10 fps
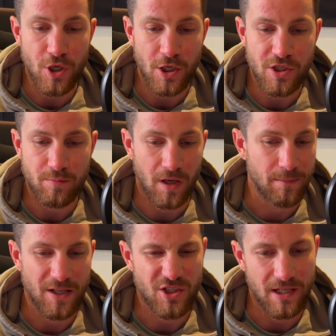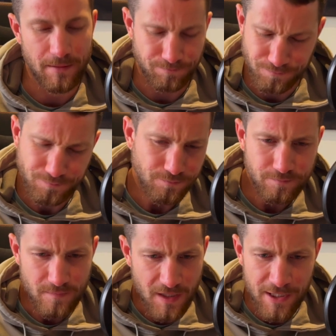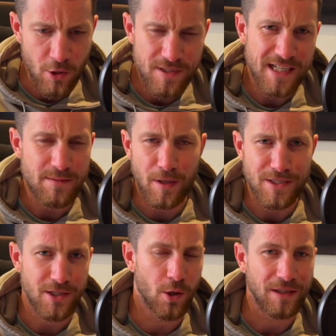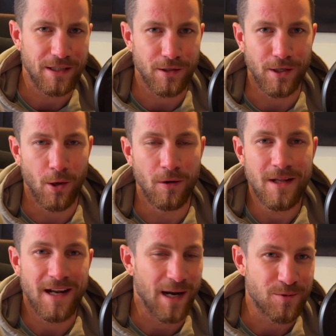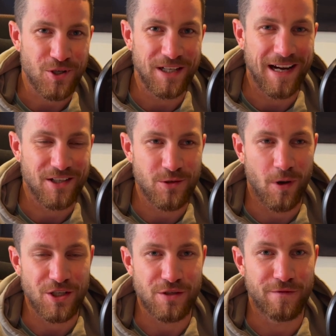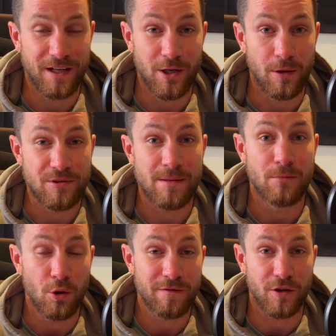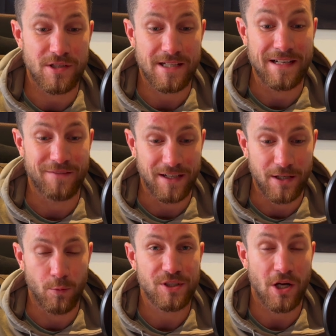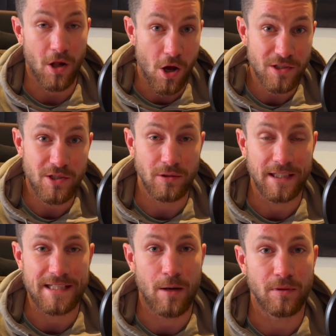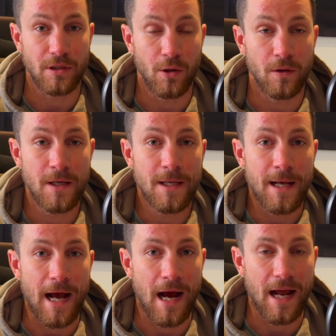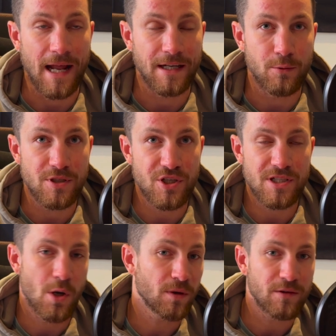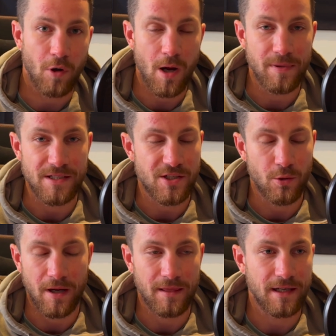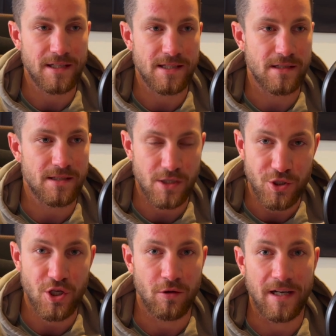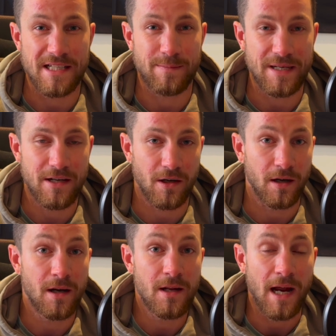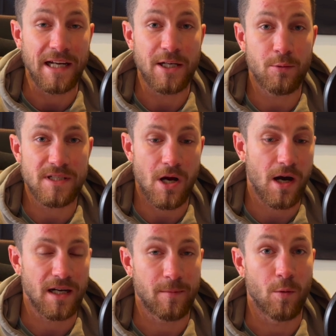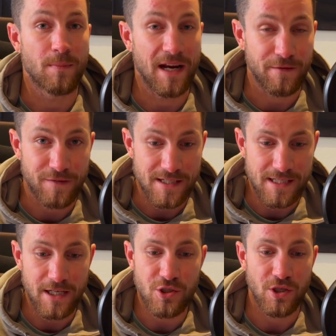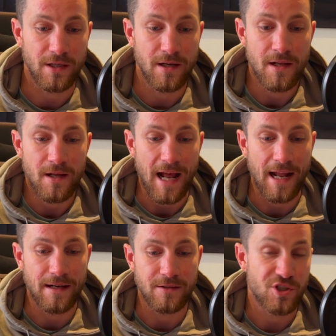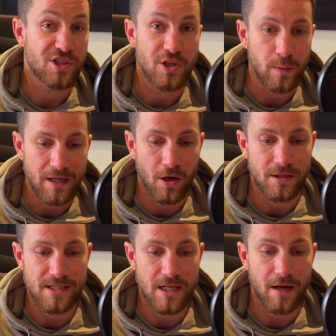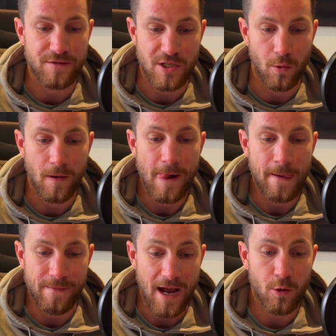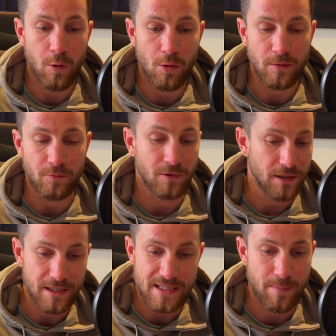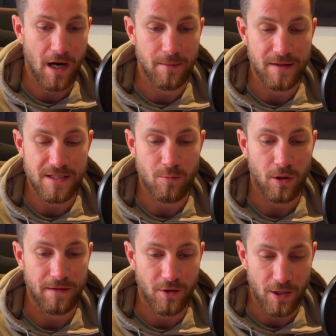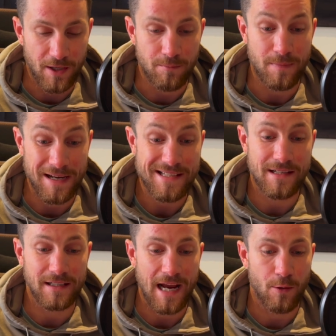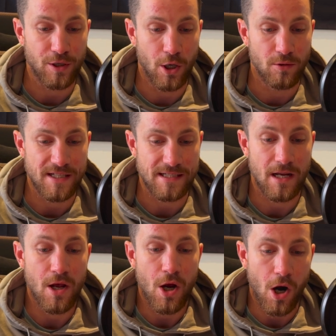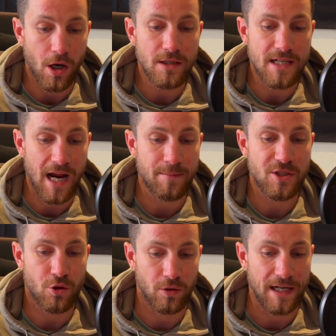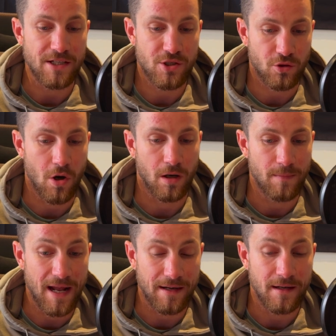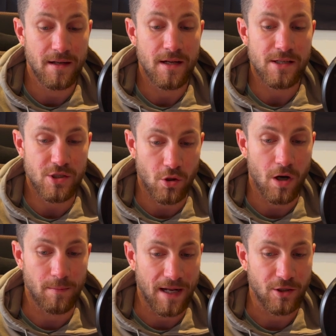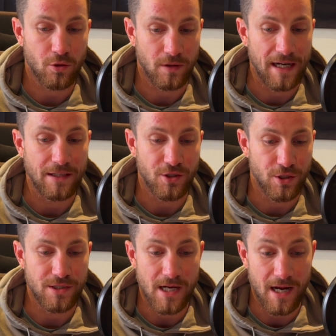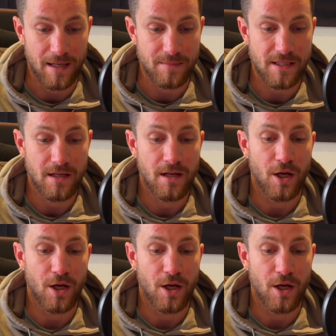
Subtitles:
Josh has probably mentioned it 6 months ago, a year ago, and I'm sure he actually watched the video. It was a Motiversity video, which I'll also link down below. And it was just Tony Robbins, who I think is such a great speaker. And he was talking about manifestation and just doing hard stuff. So that quote really inspired me this morning. And basically how it goes is, hard times create strong men. Strong men create good times.